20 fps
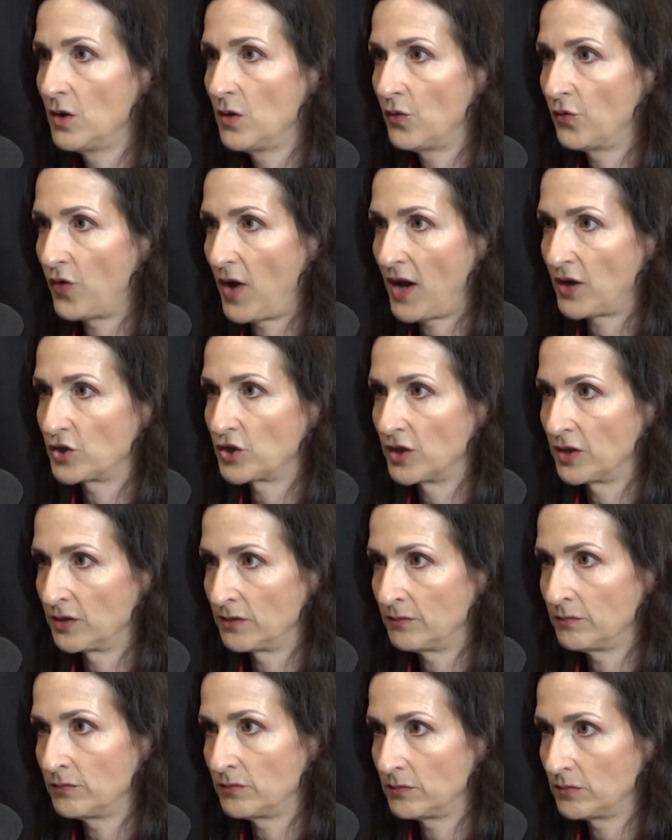
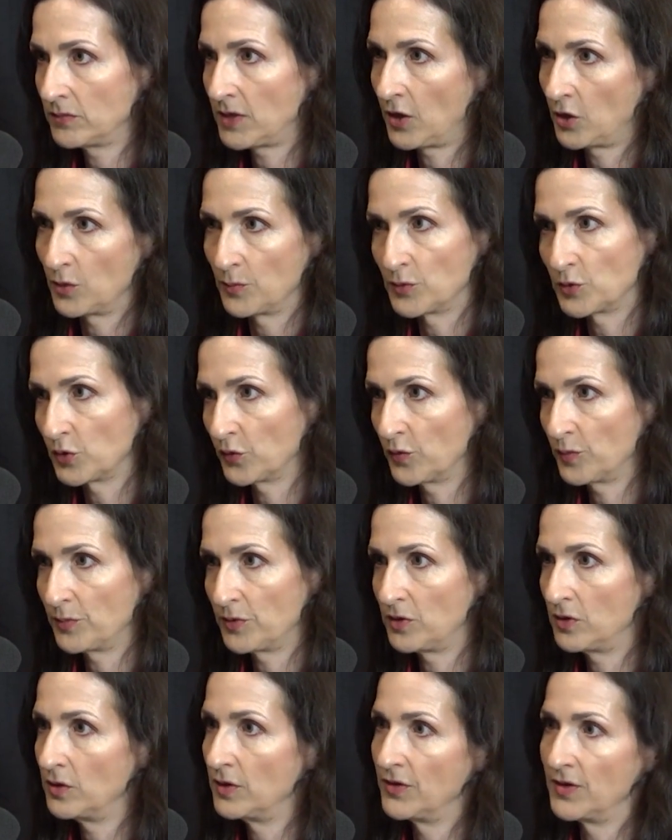fraction that are
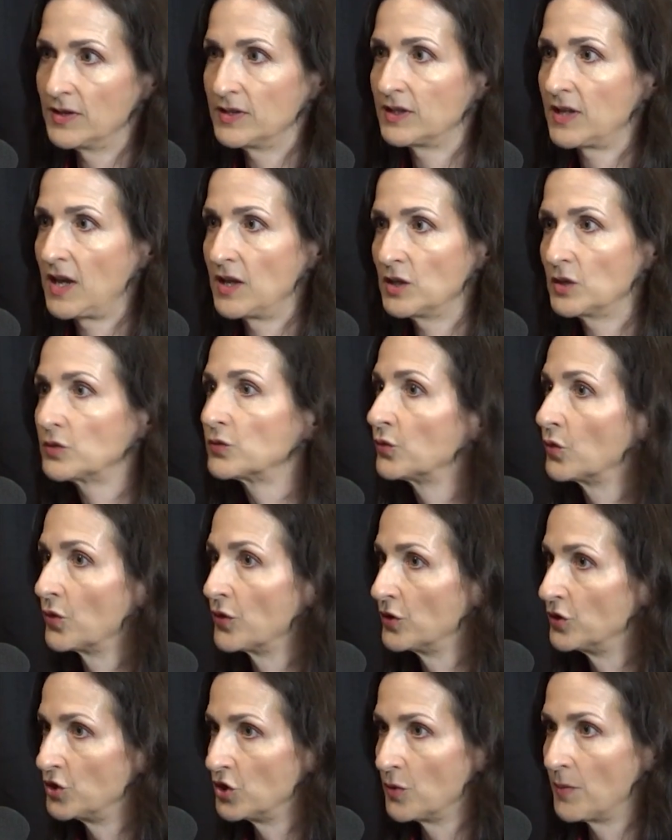observable, in this case for
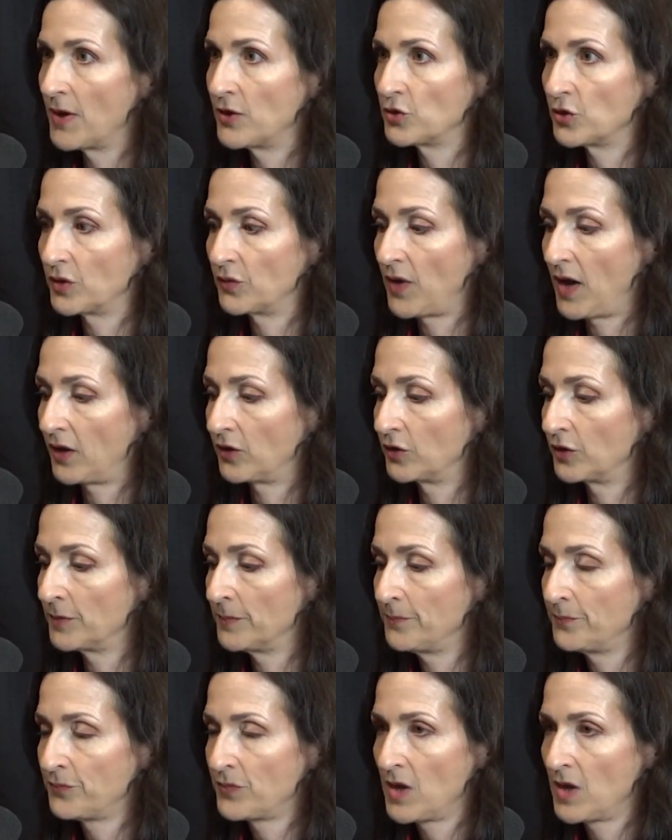the geometric factor.